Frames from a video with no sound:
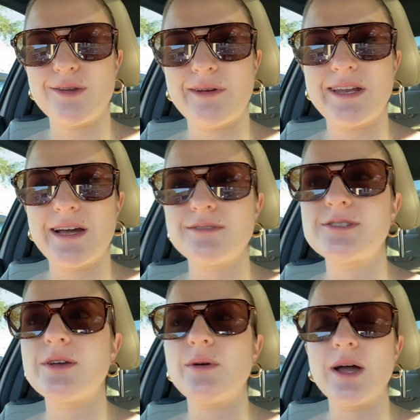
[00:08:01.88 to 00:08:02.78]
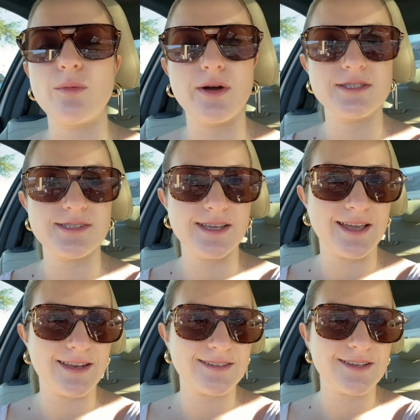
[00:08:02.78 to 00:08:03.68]
right now, so I want to
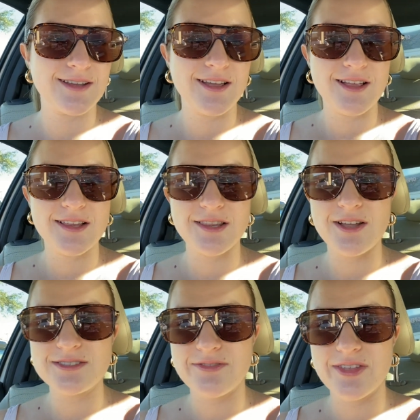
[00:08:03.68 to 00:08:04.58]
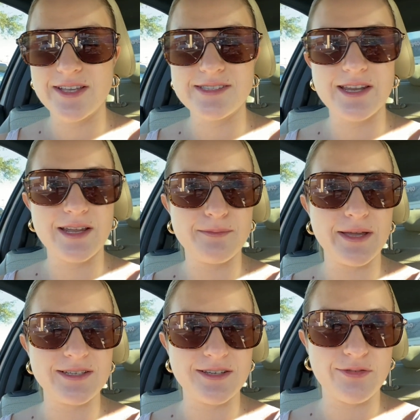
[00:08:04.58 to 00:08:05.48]
get lots of things that I can
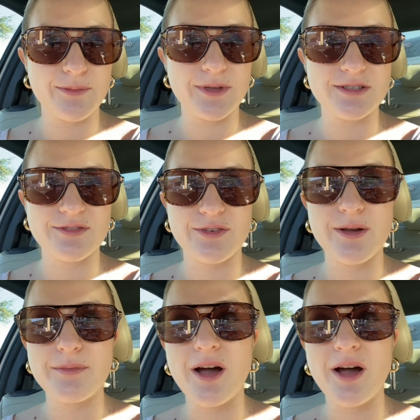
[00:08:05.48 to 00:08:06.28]
make different meals from.